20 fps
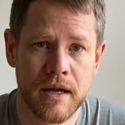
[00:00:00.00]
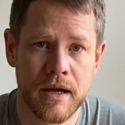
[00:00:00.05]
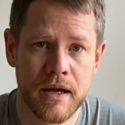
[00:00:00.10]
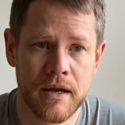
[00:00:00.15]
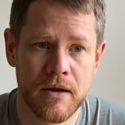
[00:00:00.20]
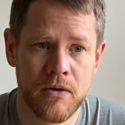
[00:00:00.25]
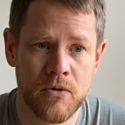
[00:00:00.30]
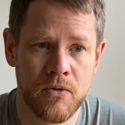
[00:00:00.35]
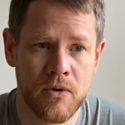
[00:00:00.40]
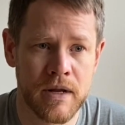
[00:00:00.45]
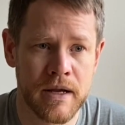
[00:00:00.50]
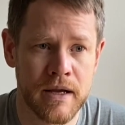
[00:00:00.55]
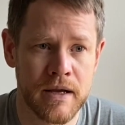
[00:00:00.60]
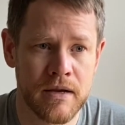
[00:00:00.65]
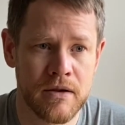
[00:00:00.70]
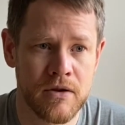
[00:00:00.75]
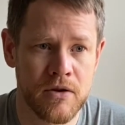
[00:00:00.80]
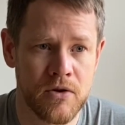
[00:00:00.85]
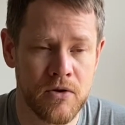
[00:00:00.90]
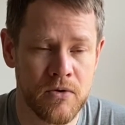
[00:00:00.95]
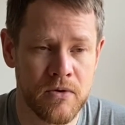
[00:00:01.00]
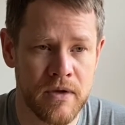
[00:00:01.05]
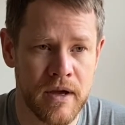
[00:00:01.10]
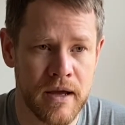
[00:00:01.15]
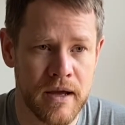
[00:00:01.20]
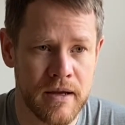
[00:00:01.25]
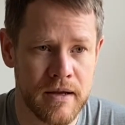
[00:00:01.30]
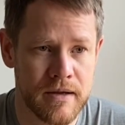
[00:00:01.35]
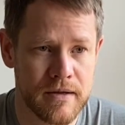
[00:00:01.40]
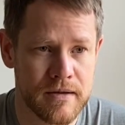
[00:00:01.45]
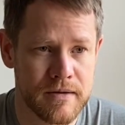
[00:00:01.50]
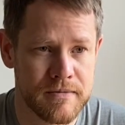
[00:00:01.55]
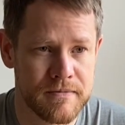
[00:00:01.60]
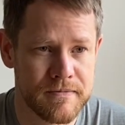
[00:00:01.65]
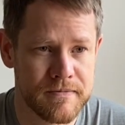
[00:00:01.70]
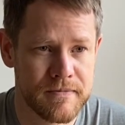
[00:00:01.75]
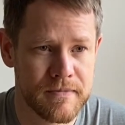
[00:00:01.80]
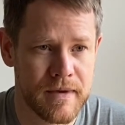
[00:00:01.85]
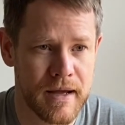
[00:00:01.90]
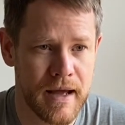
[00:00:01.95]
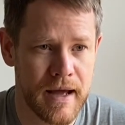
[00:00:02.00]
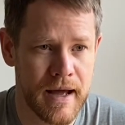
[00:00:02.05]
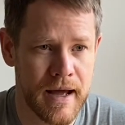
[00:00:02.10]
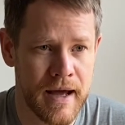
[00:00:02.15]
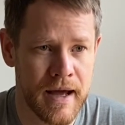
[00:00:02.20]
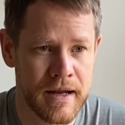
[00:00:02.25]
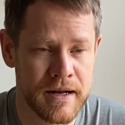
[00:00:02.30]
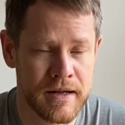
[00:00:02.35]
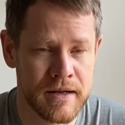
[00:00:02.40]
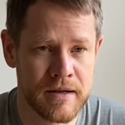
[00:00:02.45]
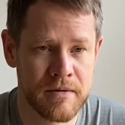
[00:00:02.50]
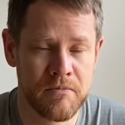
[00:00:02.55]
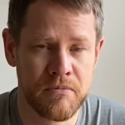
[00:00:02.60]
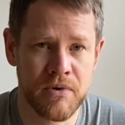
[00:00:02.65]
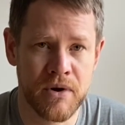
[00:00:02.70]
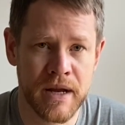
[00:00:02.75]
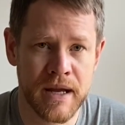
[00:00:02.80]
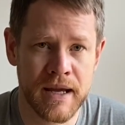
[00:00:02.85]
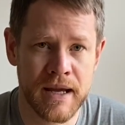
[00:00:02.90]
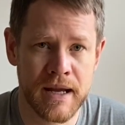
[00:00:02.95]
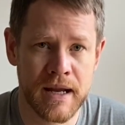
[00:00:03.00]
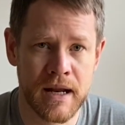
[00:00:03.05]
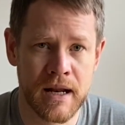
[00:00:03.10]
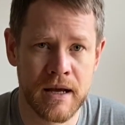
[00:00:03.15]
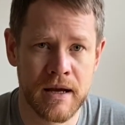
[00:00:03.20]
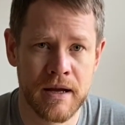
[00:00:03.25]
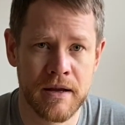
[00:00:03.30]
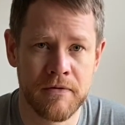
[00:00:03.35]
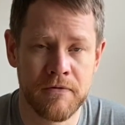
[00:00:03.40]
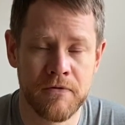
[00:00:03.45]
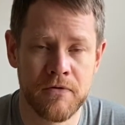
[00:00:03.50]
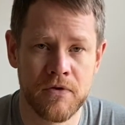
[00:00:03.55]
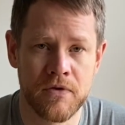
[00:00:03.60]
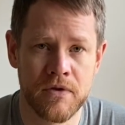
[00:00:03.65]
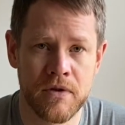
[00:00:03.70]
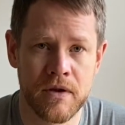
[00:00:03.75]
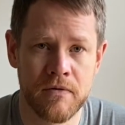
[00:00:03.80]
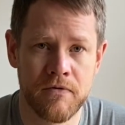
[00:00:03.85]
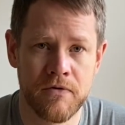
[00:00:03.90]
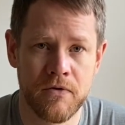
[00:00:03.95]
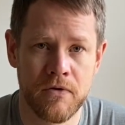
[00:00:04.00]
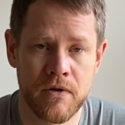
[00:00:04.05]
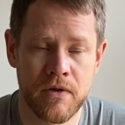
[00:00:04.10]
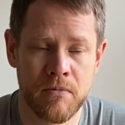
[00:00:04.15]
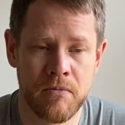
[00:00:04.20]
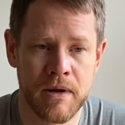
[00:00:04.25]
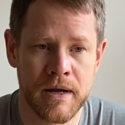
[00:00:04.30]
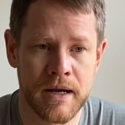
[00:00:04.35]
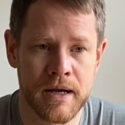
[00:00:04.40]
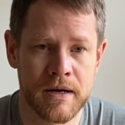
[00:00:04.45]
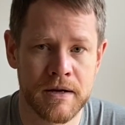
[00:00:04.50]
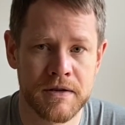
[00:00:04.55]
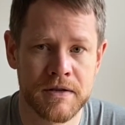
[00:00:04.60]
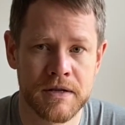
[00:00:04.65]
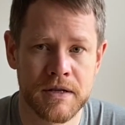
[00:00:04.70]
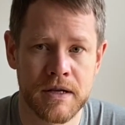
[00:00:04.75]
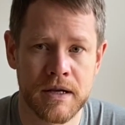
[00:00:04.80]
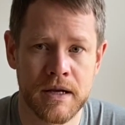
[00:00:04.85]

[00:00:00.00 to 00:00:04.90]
only the added braking light for the blinkers.